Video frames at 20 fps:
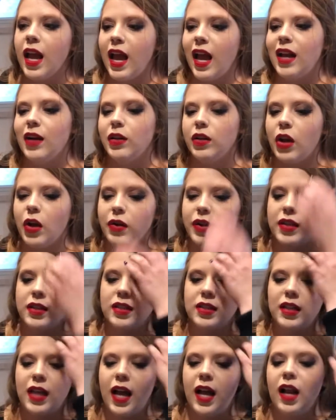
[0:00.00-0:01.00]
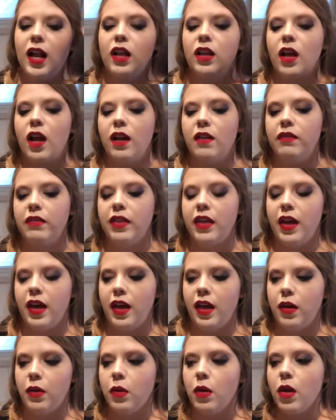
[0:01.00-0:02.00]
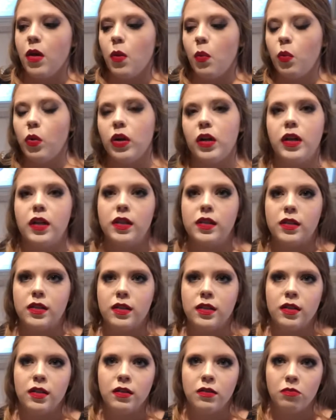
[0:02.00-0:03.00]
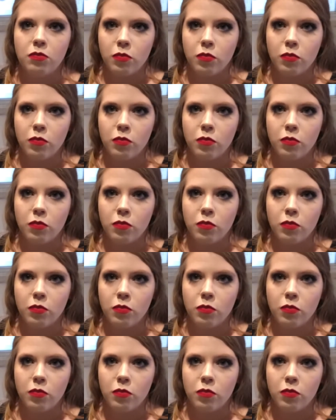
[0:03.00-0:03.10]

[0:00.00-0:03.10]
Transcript: and noticed that a lot of the workers